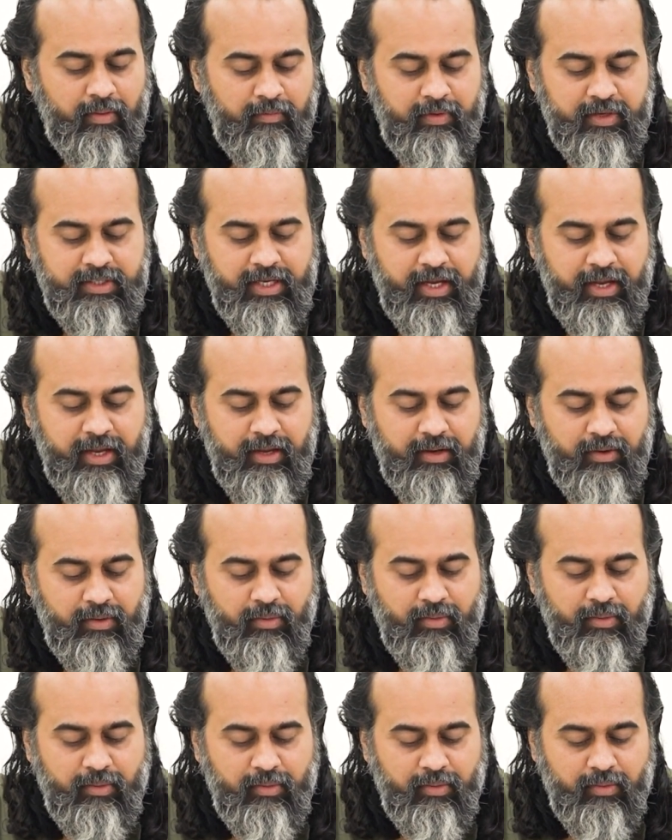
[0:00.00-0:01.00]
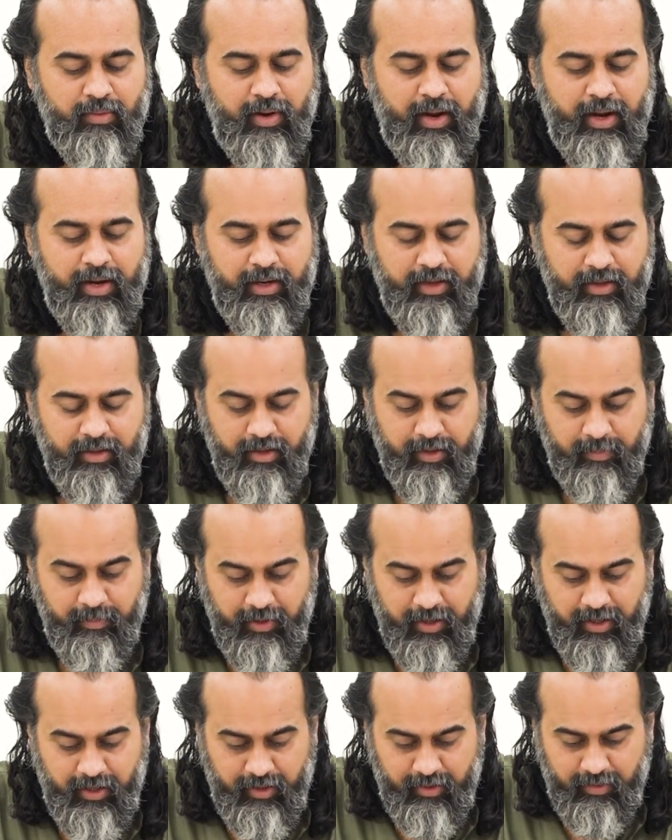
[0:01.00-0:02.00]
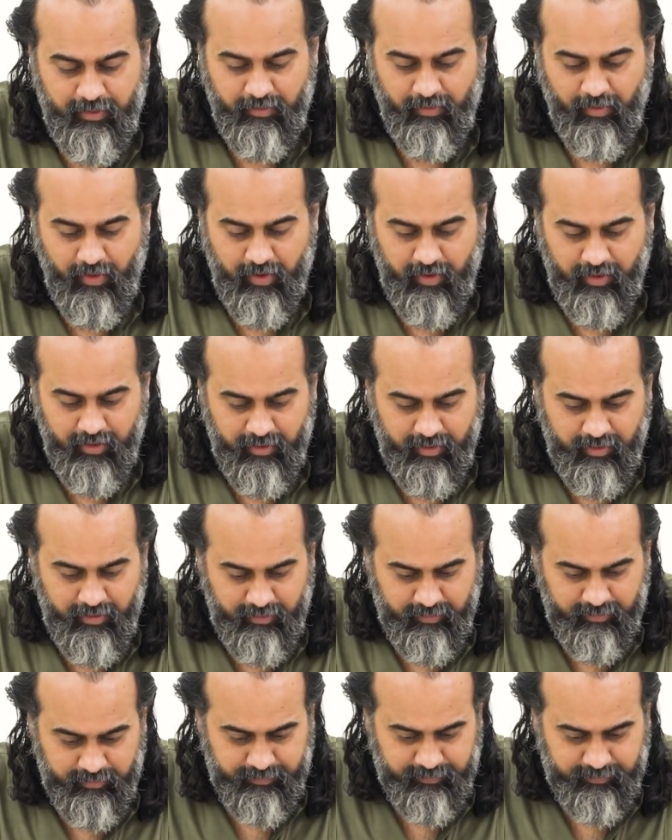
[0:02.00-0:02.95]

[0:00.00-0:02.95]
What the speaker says: which I know I deeply want.